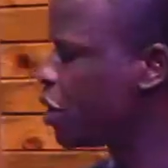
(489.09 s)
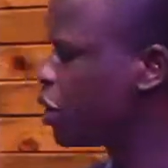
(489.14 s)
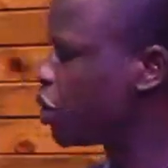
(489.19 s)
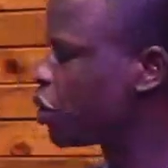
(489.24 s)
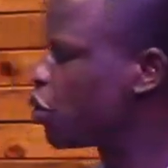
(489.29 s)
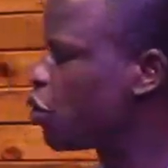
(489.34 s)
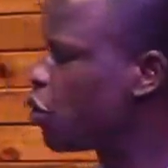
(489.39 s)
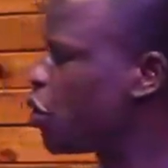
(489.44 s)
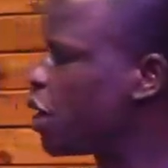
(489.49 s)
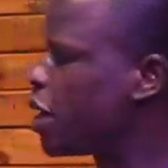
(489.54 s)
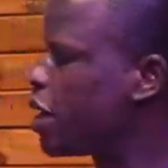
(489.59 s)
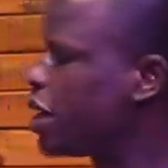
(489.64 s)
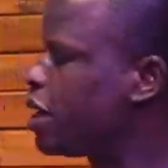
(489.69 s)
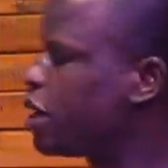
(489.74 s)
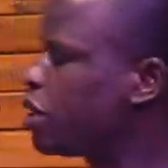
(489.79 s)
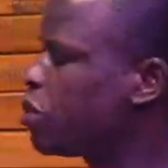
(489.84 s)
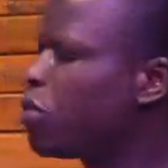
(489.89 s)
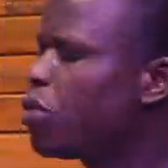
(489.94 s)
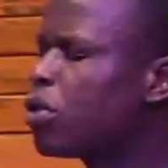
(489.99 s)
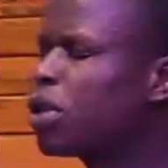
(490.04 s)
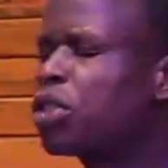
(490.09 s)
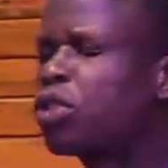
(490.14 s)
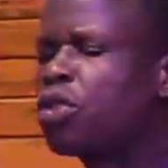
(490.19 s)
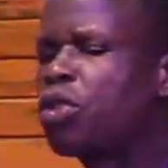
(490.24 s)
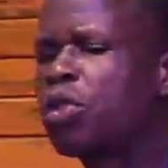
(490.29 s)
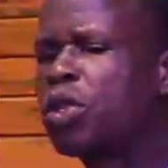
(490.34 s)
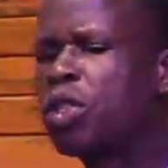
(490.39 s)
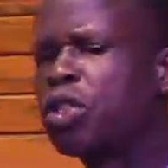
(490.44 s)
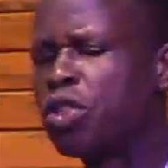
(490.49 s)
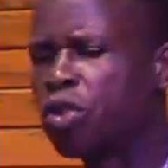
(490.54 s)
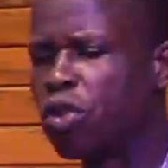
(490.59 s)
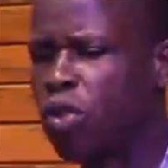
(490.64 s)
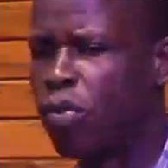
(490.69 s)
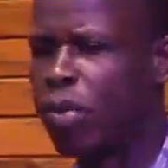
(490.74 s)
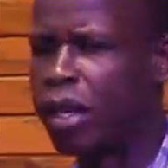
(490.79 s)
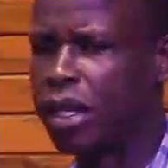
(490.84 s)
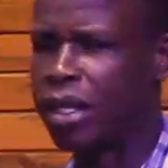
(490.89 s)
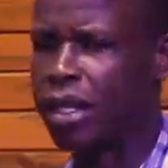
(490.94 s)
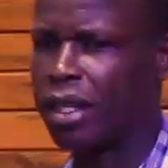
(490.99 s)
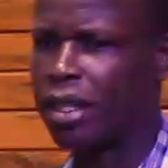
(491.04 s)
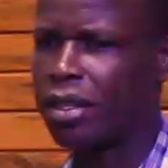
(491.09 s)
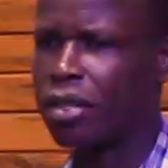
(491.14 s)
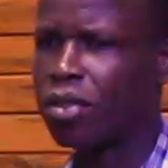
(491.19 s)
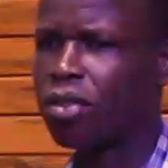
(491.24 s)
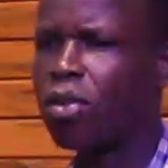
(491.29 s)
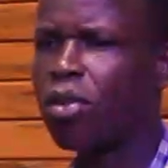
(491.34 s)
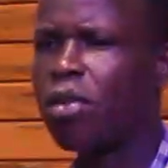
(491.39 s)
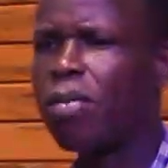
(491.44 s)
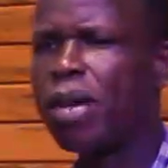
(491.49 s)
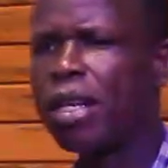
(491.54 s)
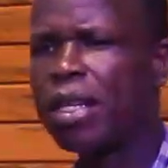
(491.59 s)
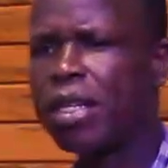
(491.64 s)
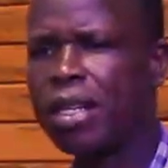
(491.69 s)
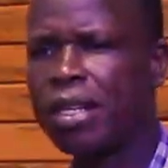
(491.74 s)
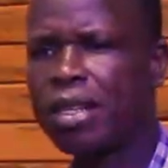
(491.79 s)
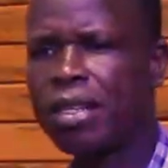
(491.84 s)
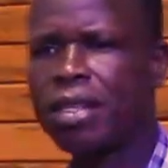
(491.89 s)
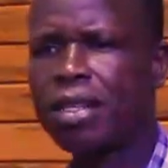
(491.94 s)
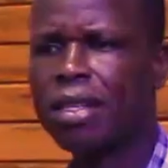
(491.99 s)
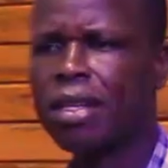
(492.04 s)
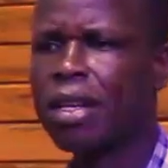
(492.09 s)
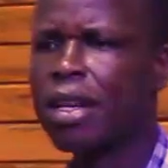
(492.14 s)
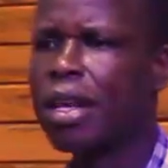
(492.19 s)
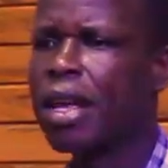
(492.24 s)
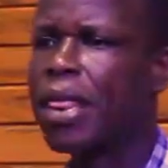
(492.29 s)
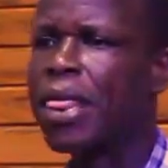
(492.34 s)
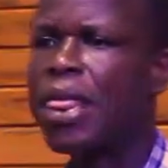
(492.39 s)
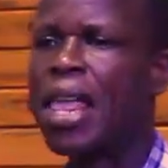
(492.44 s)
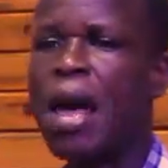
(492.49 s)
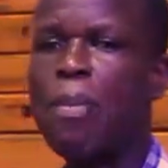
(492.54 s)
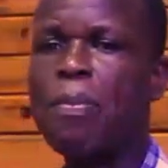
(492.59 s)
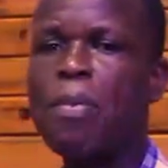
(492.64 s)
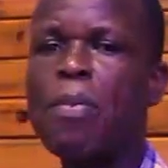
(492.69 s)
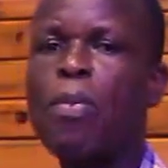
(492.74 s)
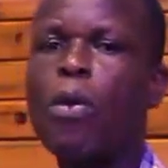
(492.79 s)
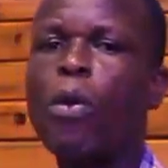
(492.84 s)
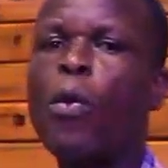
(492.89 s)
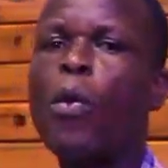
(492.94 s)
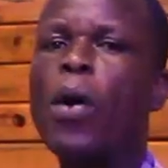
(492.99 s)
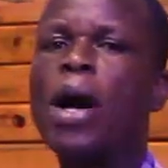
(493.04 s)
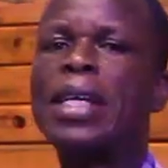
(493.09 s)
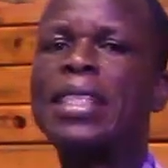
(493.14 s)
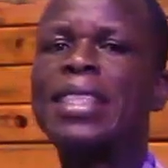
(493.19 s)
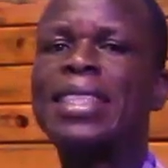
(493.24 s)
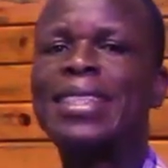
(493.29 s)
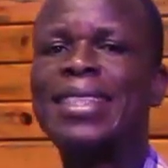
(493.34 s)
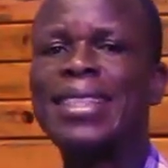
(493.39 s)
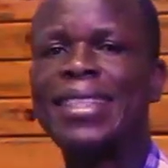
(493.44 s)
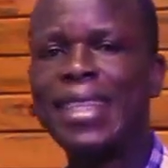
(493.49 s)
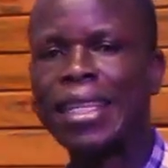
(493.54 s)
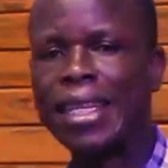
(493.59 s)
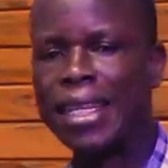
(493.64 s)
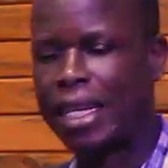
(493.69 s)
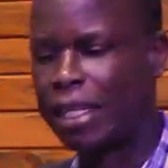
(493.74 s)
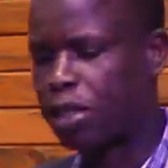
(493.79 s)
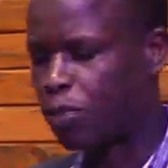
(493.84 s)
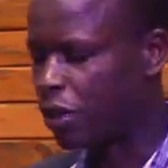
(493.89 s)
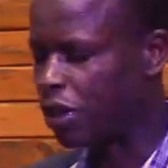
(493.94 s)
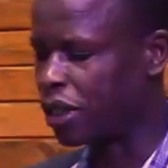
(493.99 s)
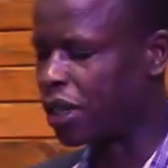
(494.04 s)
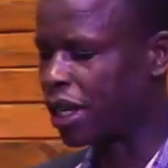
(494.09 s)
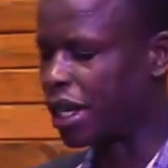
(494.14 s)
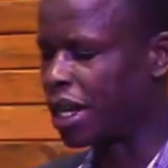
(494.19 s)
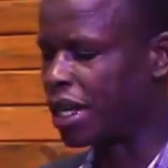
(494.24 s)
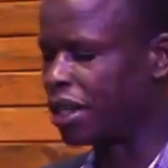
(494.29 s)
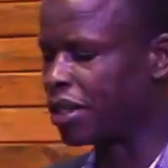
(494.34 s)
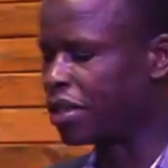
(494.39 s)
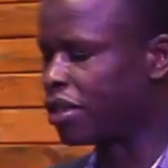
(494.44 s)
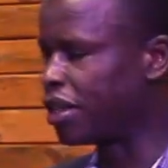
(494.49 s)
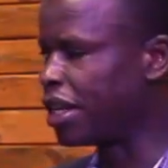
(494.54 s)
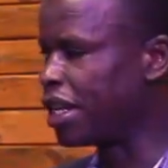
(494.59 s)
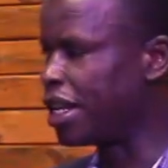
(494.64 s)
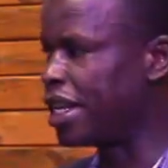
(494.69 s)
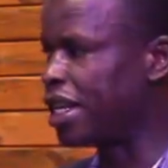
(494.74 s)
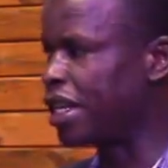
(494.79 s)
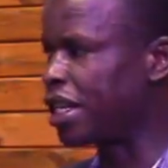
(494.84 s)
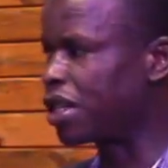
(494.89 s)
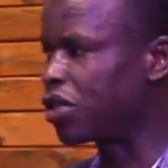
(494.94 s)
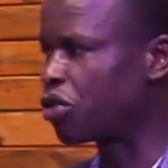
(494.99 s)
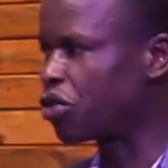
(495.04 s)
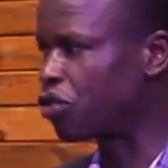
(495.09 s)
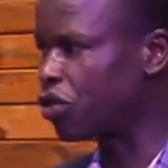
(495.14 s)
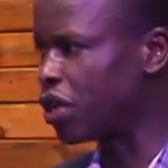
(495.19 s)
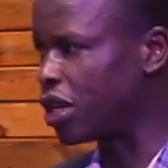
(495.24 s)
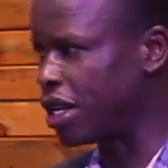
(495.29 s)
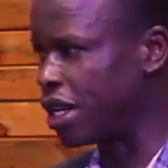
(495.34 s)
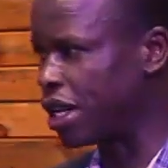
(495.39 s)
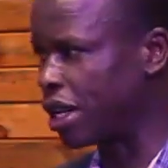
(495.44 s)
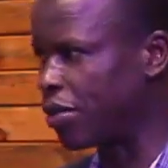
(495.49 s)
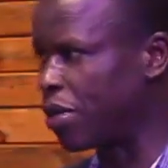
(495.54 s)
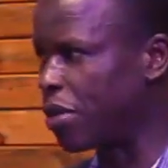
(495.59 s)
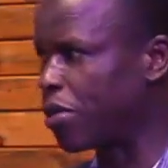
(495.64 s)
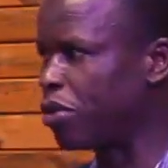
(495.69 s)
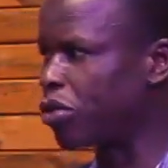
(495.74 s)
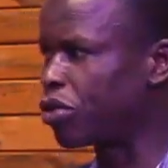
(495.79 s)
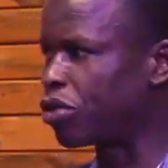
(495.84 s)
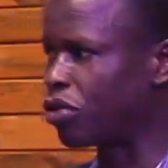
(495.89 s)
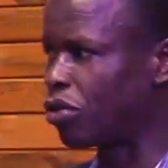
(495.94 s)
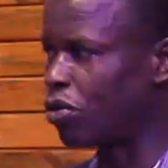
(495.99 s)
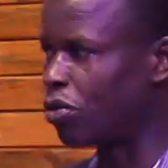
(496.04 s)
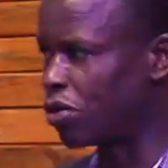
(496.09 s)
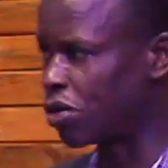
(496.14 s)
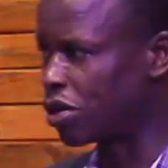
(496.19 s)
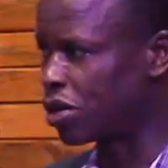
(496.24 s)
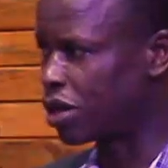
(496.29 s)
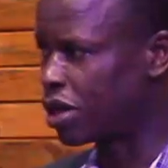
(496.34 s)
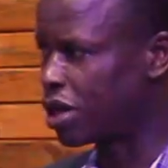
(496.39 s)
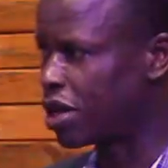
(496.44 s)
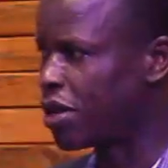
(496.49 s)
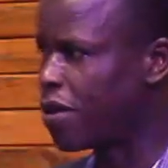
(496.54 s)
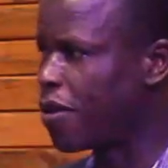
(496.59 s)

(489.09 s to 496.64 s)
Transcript: So in this book, it's called Soul Merchants. Soul Merchants, they are people who are specialized in trading people's souls.